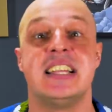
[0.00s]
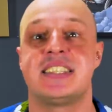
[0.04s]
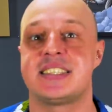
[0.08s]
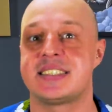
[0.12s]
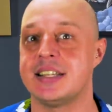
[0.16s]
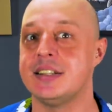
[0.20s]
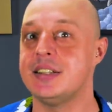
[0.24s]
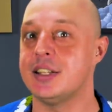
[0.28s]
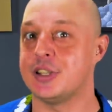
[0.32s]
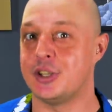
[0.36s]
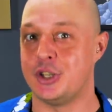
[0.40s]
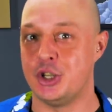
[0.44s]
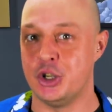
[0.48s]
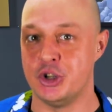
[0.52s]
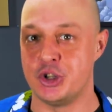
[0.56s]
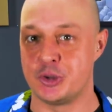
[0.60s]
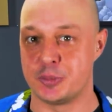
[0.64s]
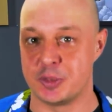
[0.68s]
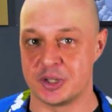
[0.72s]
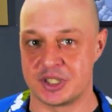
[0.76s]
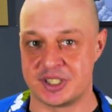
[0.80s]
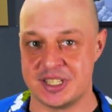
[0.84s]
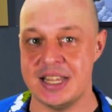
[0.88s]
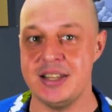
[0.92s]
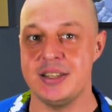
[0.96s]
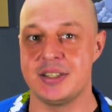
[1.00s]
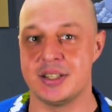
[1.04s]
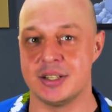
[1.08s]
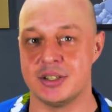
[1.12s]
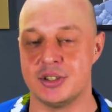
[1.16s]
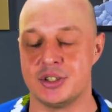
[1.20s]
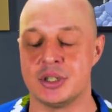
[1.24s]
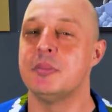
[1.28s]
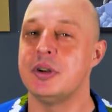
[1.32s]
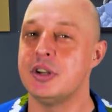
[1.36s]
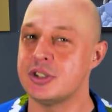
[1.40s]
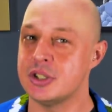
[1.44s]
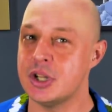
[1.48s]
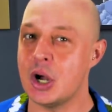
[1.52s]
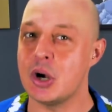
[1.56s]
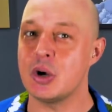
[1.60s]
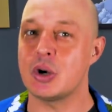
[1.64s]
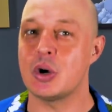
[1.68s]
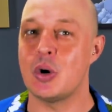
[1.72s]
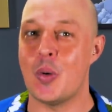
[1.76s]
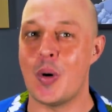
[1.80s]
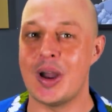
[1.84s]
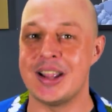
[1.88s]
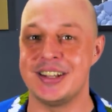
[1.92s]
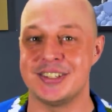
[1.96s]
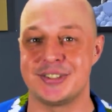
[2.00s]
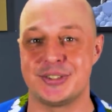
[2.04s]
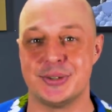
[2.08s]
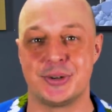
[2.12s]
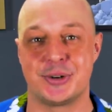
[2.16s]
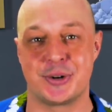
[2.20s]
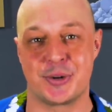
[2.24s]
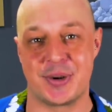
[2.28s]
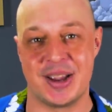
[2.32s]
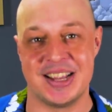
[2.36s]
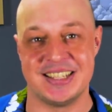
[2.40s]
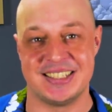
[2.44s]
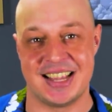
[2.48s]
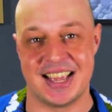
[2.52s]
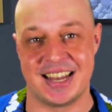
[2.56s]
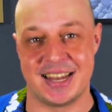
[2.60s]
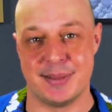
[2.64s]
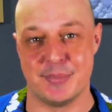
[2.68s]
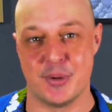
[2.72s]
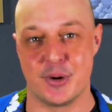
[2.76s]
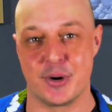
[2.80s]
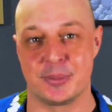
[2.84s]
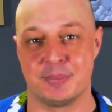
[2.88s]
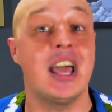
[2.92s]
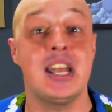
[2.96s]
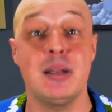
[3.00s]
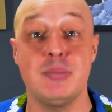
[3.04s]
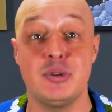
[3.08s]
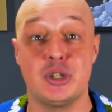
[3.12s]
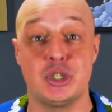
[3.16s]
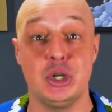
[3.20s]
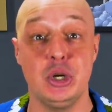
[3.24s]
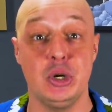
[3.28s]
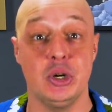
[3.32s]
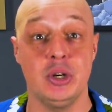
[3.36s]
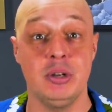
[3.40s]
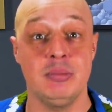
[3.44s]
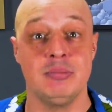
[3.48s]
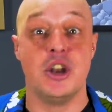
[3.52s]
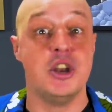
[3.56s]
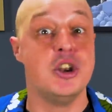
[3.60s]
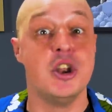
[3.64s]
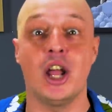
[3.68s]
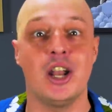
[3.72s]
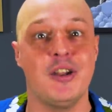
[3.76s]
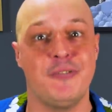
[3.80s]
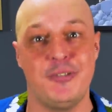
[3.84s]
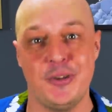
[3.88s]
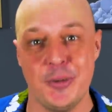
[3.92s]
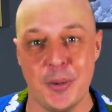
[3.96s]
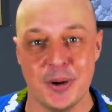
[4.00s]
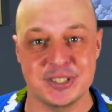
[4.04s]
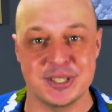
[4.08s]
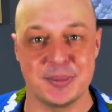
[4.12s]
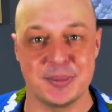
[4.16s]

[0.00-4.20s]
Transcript: It's still a huge percentage, but it's not quite so crazy anymore. And I'm sure none of you are